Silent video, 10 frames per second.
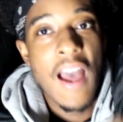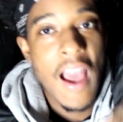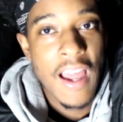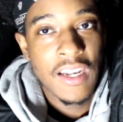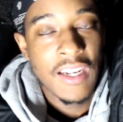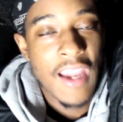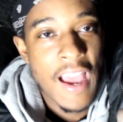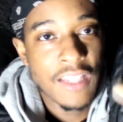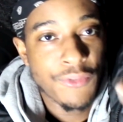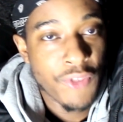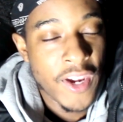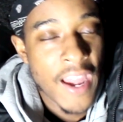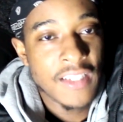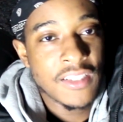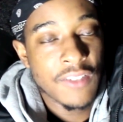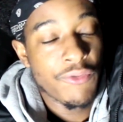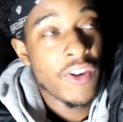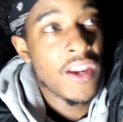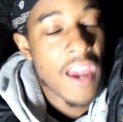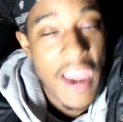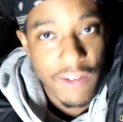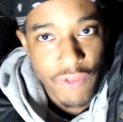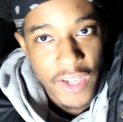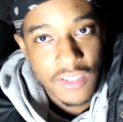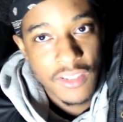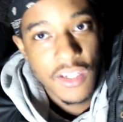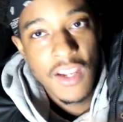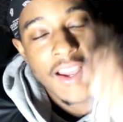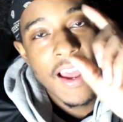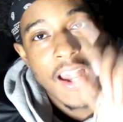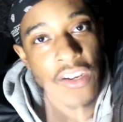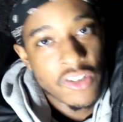and it has 3 headrests and